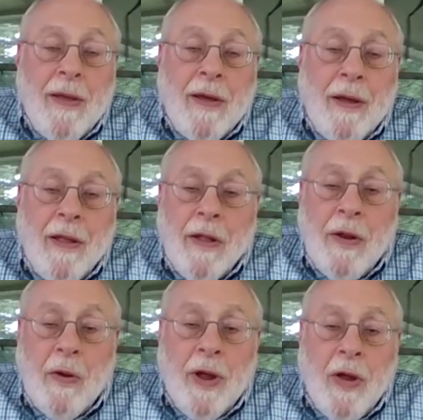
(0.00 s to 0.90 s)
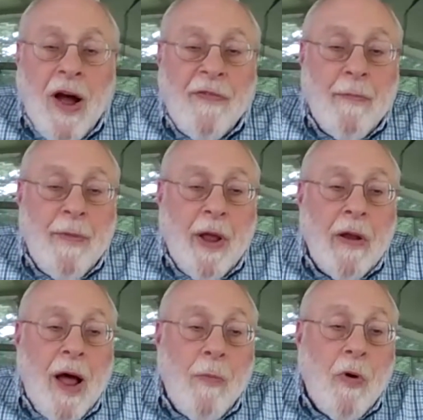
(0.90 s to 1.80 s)
Illinois offered me a
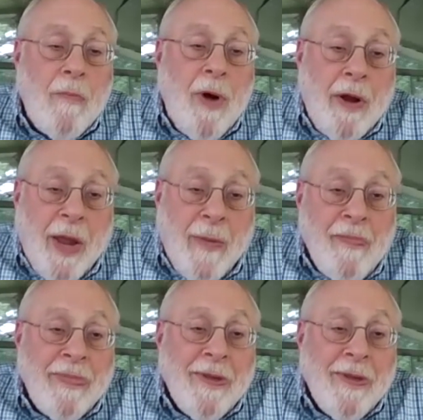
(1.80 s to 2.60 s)
lot more money.